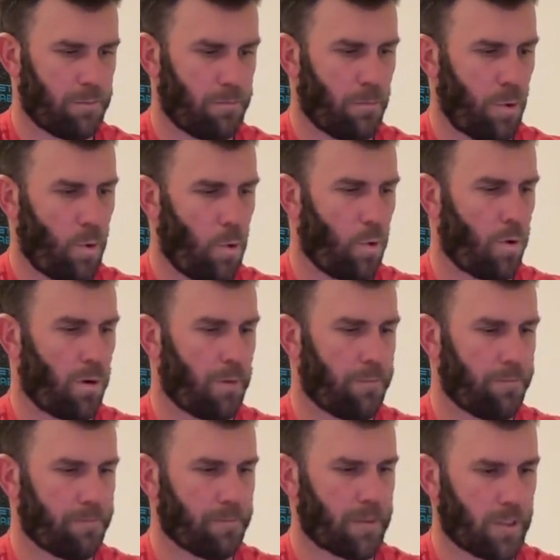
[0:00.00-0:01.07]
More.
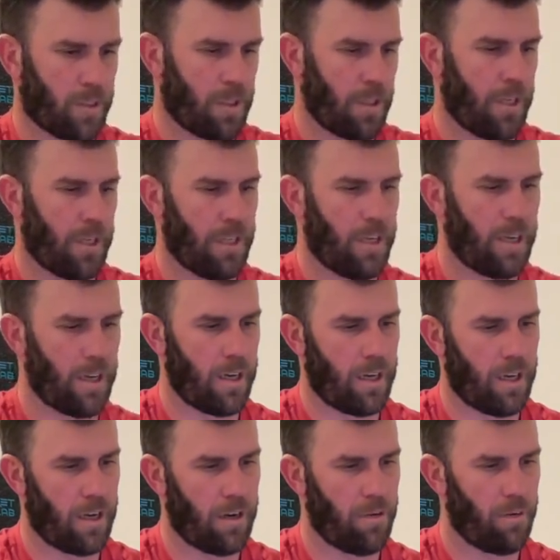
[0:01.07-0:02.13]
And
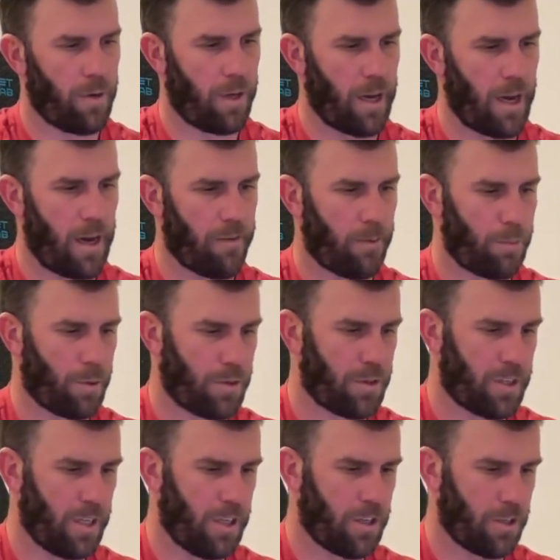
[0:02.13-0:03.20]
then we have a
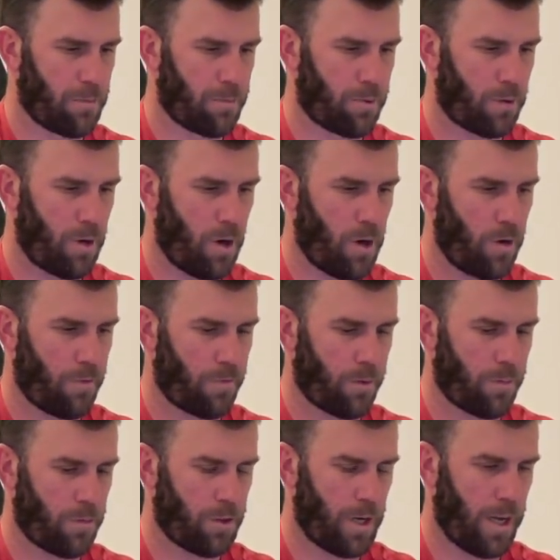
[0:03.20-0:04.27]
prestigious pro
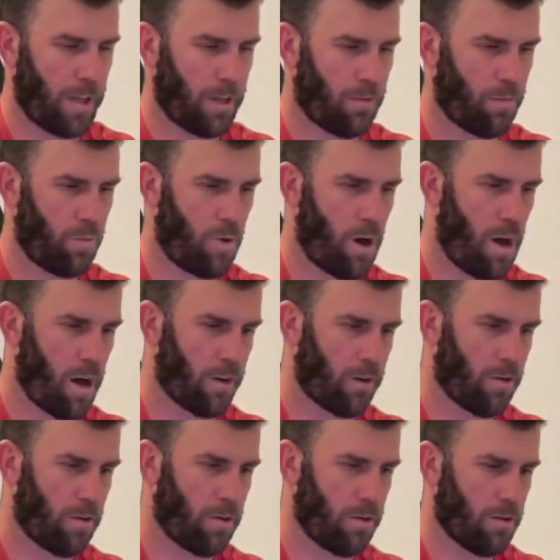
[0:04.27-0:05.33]
from Jalen
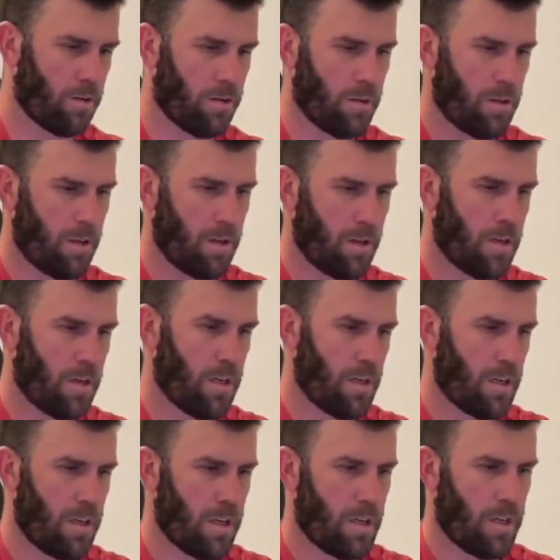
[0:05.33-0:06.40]
Waddle.
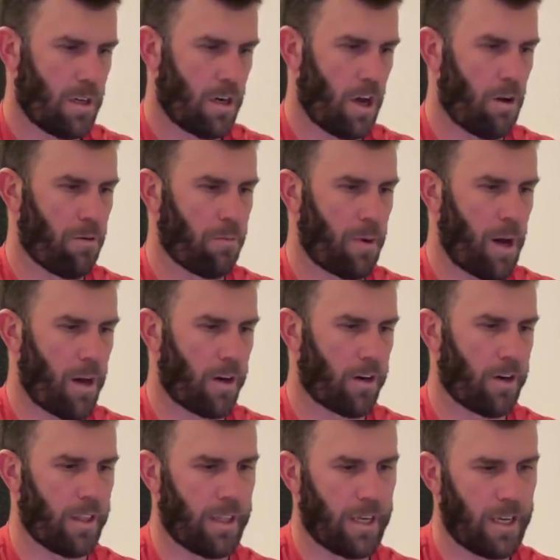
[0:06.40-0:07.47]
An alma
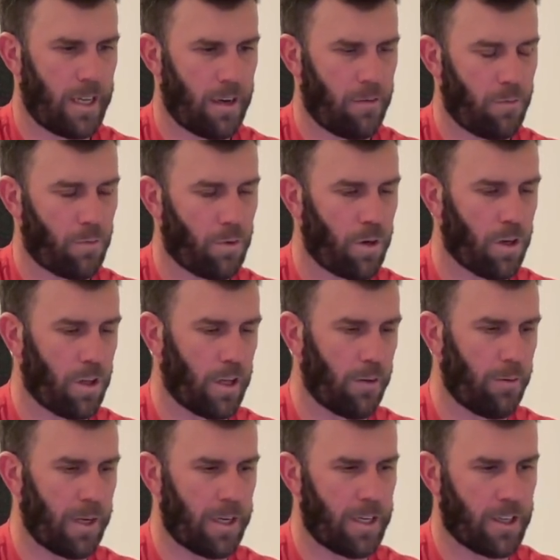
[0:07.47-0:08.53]
mater. And then really
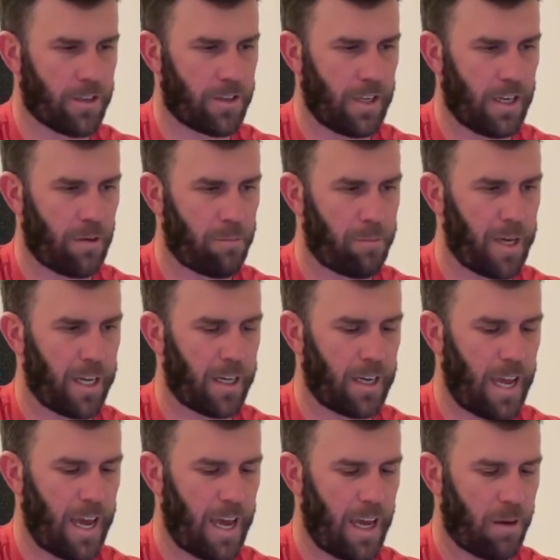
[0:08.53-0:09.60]
we just need a big
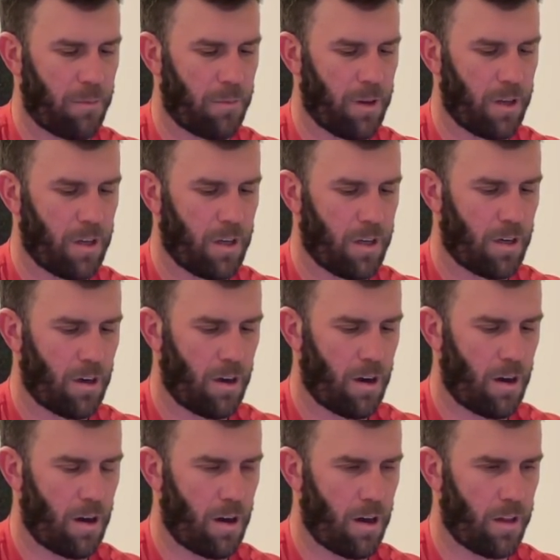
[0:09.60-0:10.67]
name
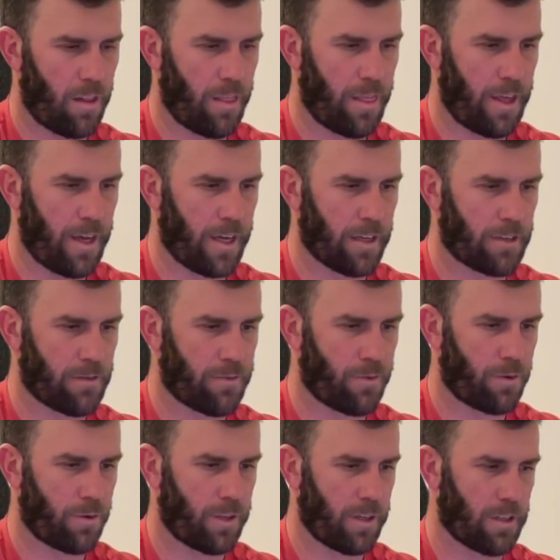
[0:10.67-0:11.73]
on this
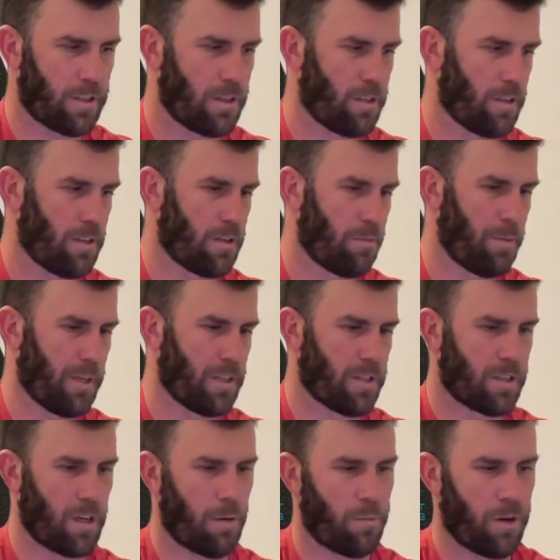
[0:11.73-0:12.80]
for this to be
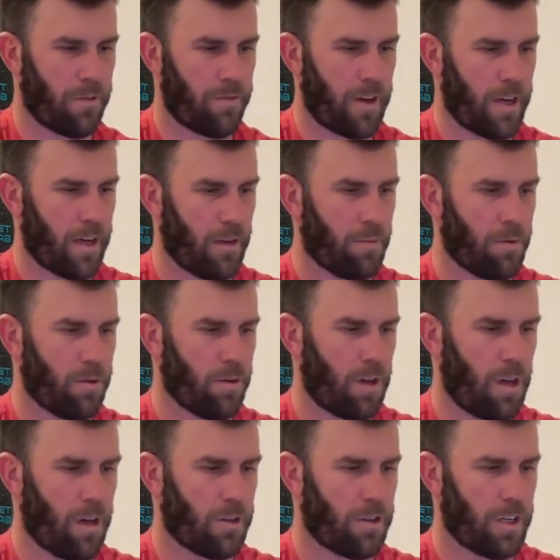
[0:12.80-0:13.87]
somewhat valuable.
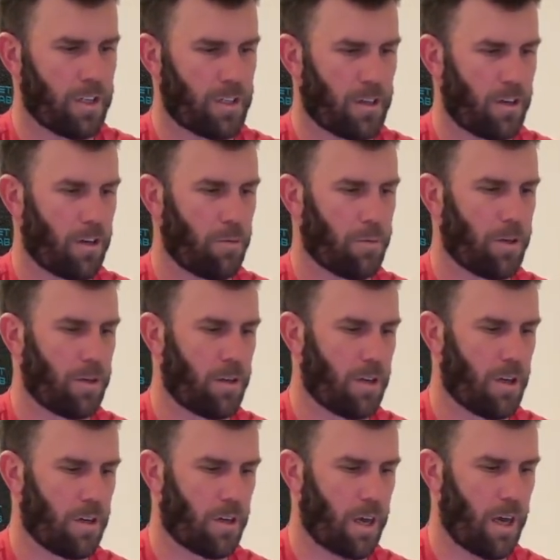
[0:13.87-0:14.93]
Oh, Justin Herbert.
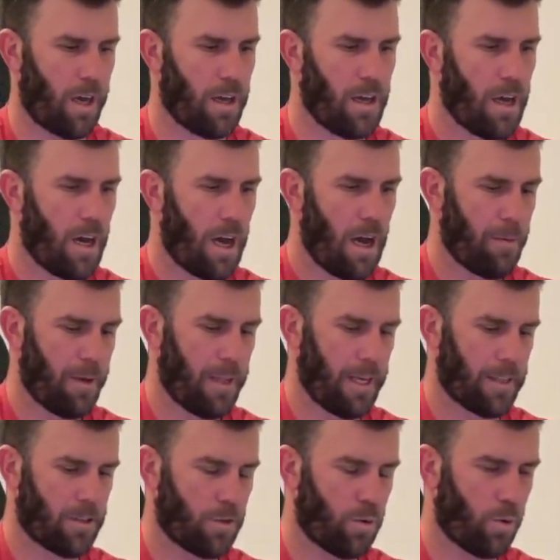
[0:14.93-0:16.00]
Okay. I mean,
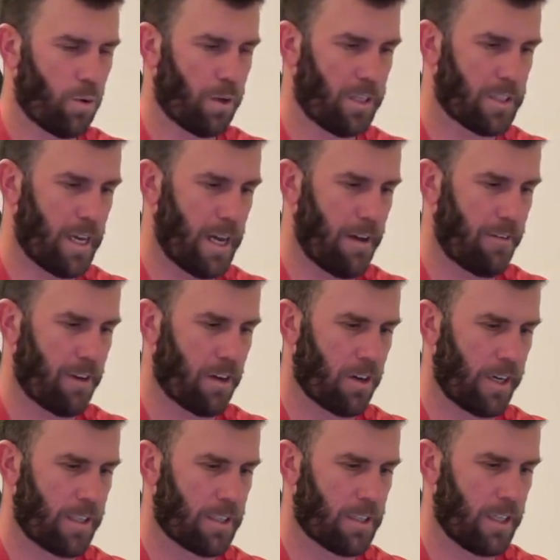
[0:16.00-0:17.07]
that's cool. He's not having a
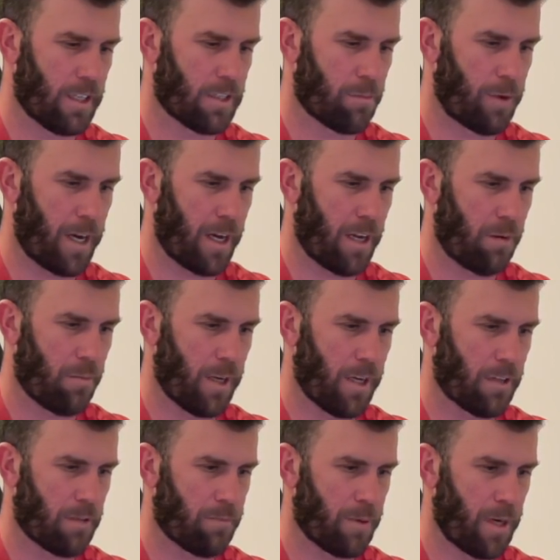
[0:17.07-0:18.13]
great season by any
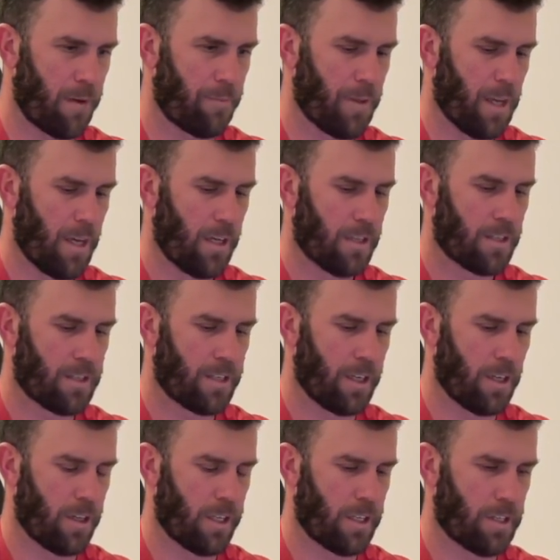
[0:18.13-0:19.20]
means, but
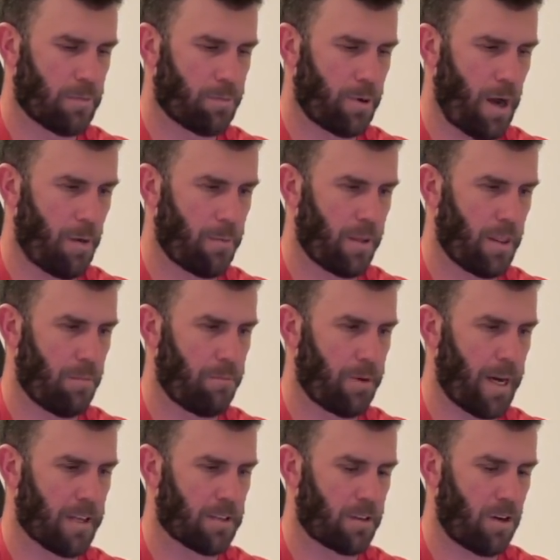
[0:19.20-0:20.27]
still, this is probably the
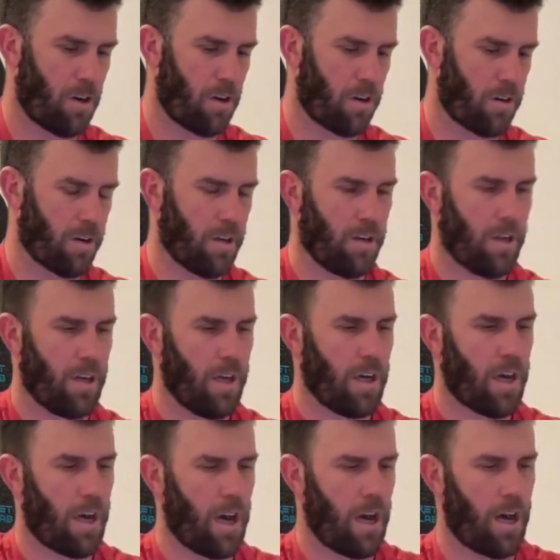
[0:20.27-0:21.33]
best card
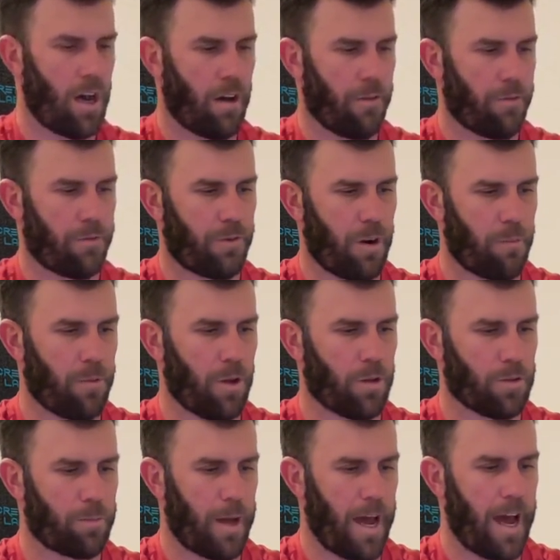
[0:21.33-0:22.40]
uh, from
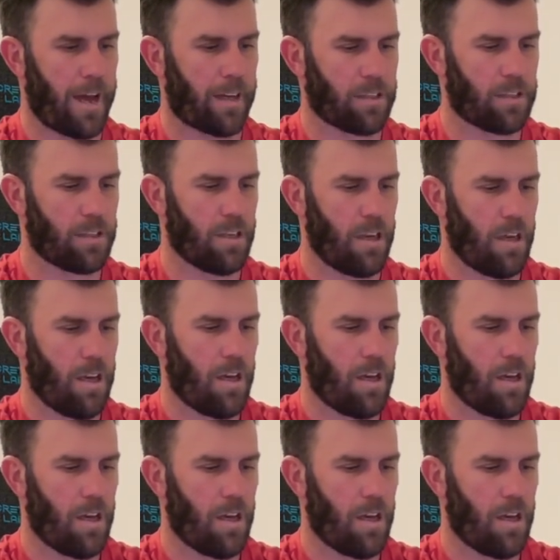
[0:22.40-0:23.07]
those packs.